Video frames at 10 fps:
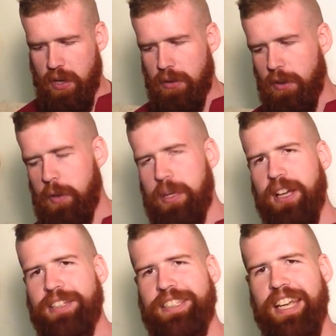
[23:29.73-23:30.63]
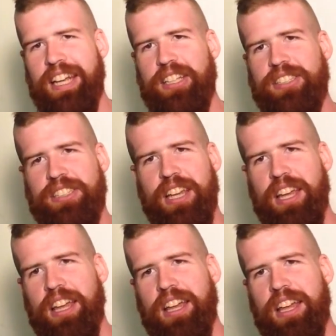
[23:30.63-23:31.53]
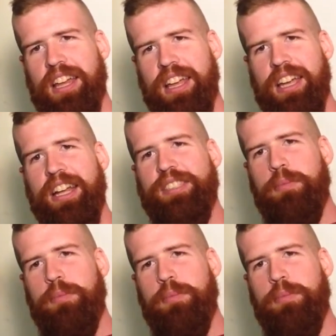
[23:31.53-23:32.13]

Only because it is a